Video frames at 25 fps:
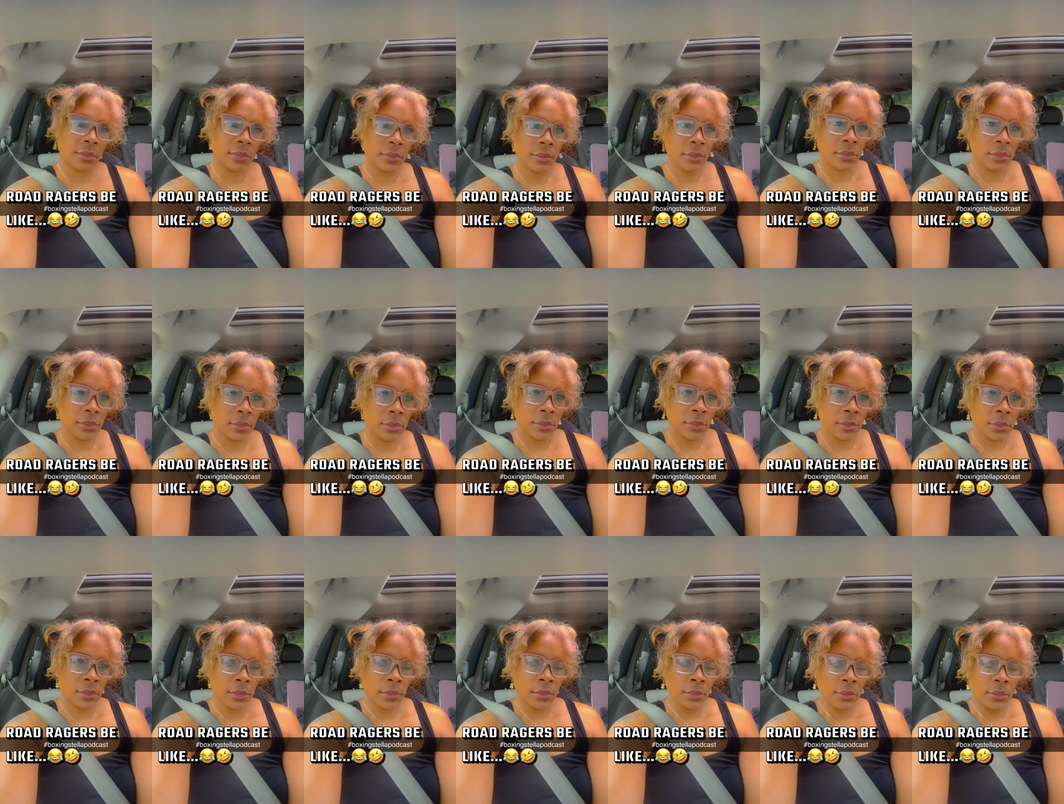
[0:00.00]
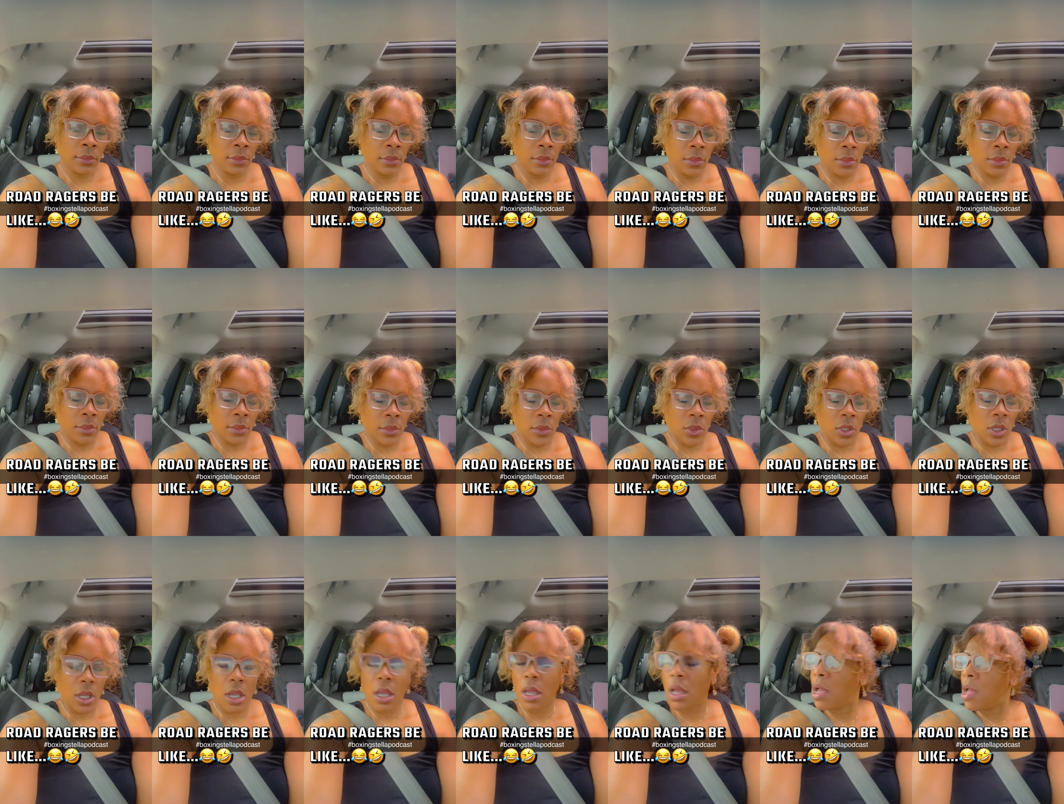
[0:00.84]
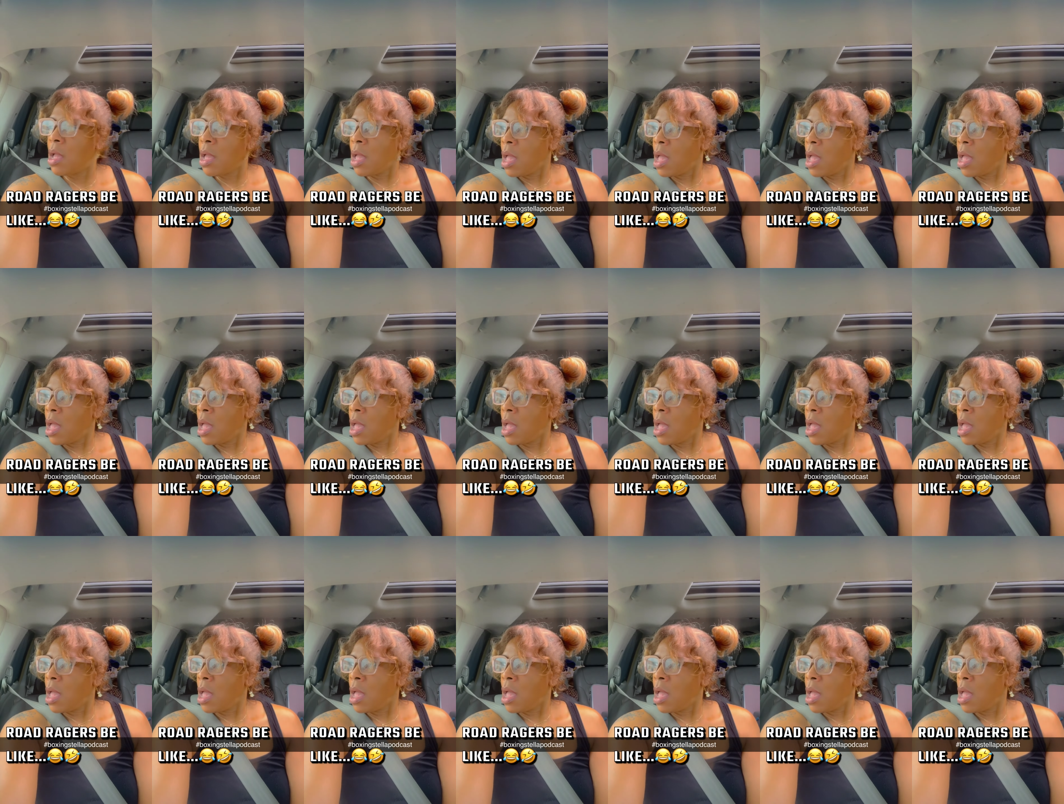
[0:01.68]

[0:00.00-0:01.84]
[no speech]